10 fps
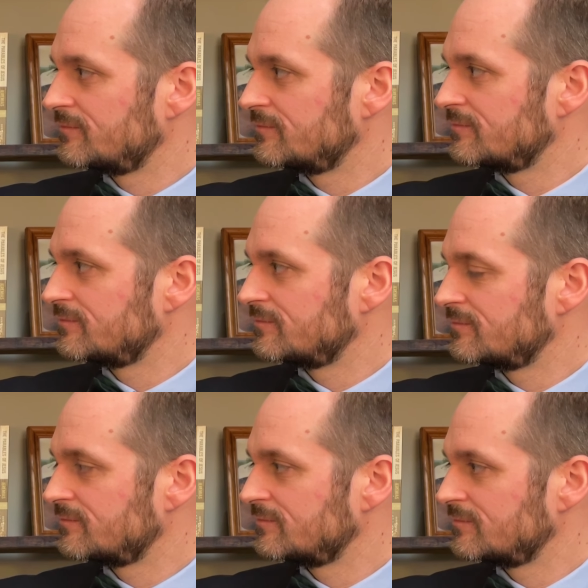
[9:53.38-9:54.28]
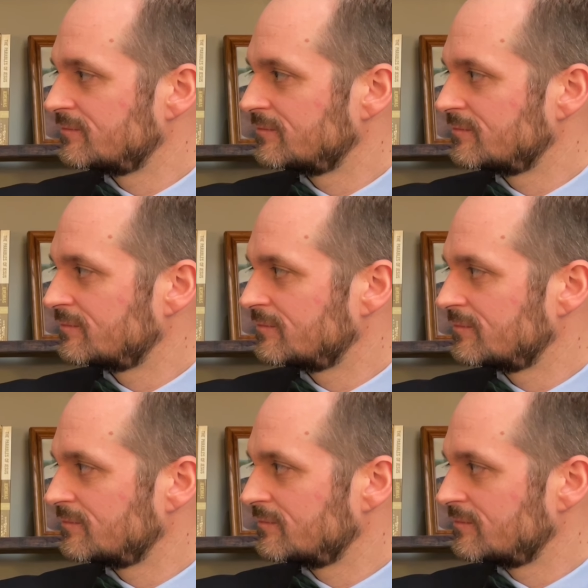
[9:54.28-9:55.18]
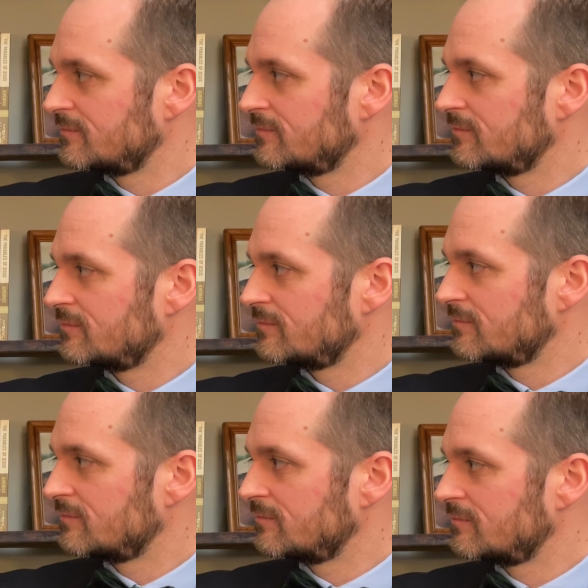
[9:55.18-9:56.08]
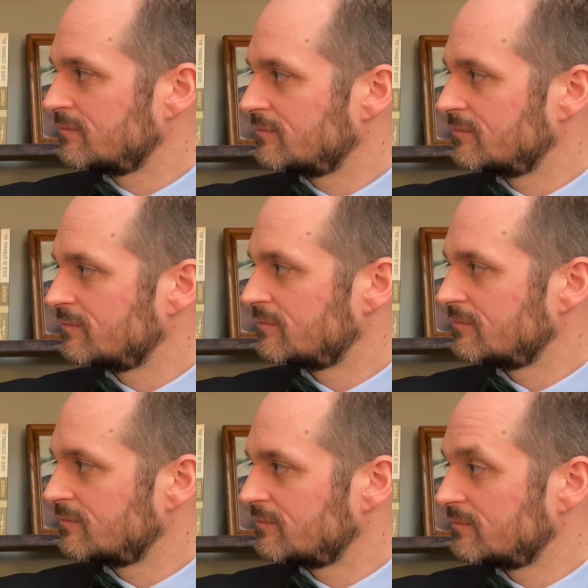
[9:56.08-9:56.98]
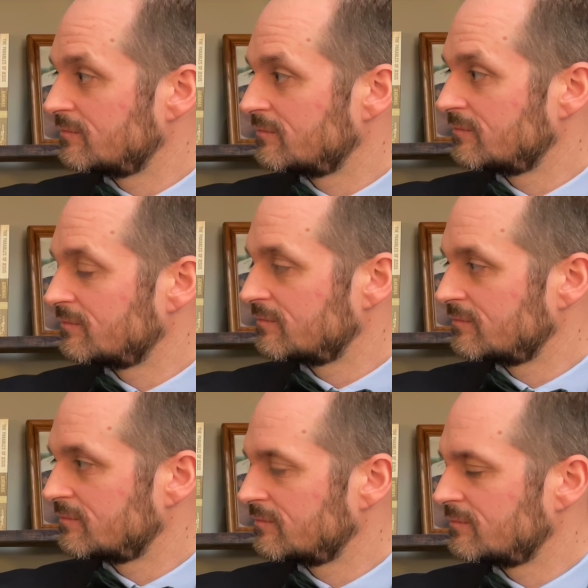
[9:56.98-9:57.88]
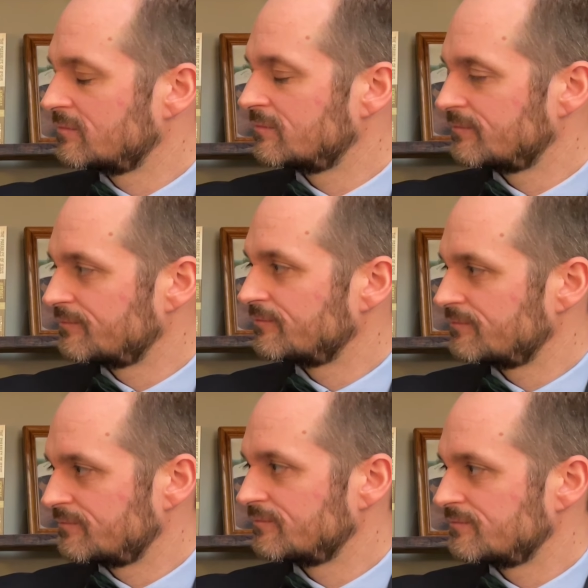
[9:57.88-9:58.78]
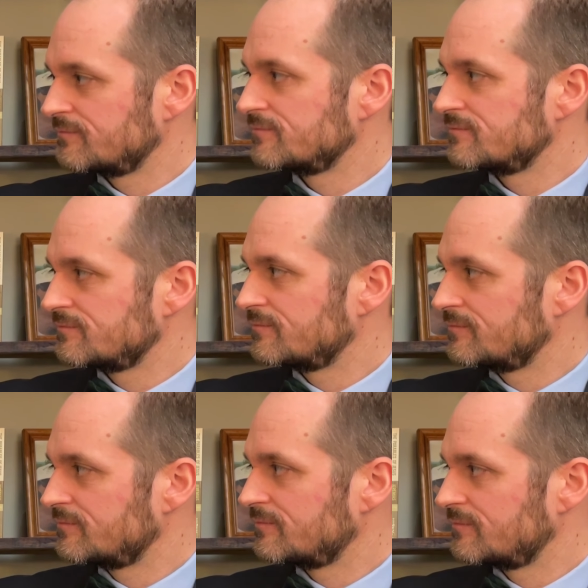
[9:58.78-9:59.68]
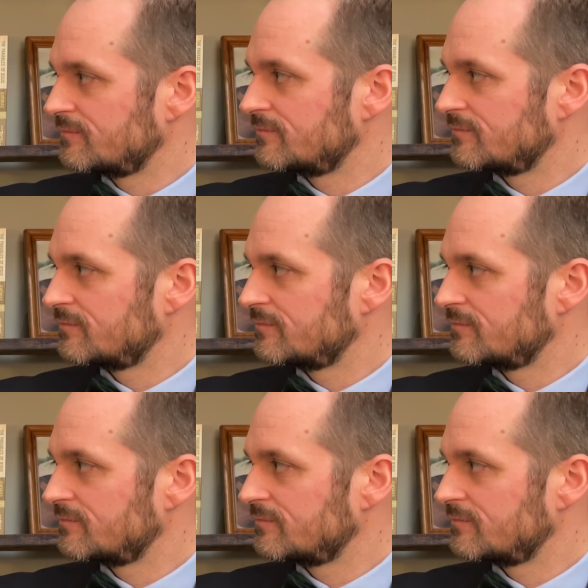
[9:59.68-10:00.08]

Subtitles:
This person isn't speaking.